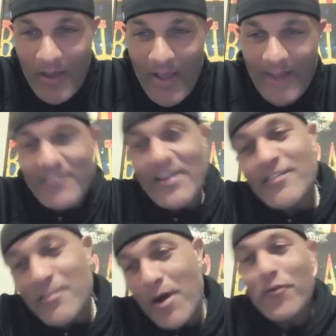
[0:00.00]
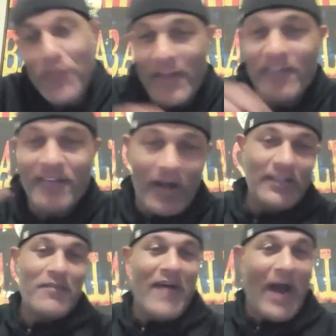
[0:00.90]
And he said some other things that I'll
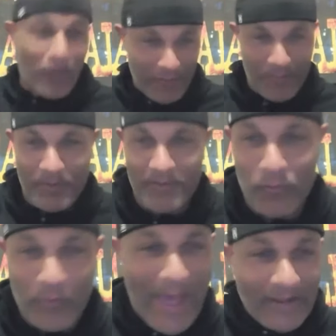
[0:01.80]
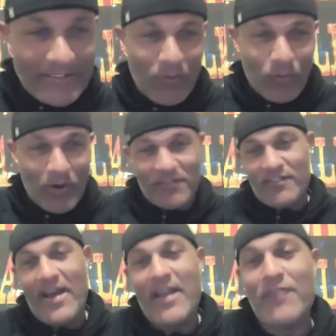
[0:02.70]
leave out of it. But the reality was, is
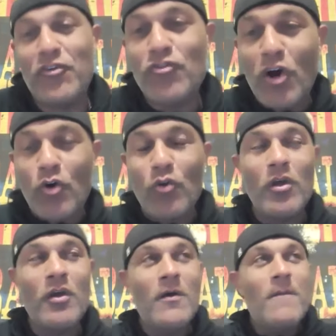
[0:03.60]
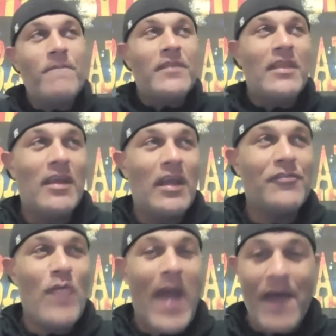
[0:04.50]
that if you don't, if
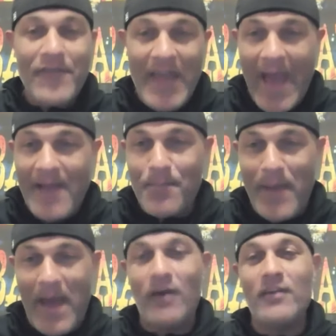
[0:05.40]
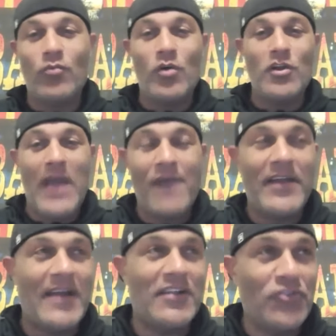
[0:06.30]
you haven't had to balance one, you haven't
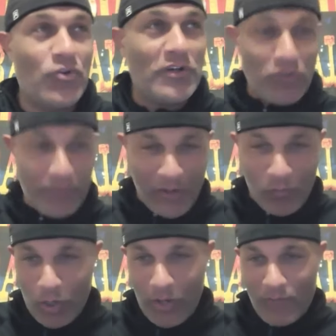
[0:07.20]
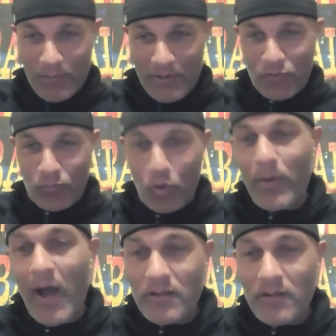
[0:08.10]
had to do it, and you think we're all, everybody's a
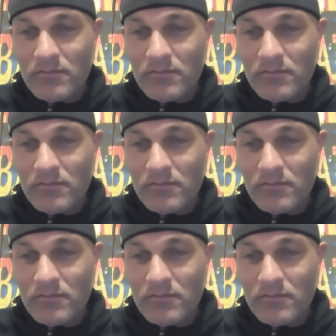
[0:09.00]
robot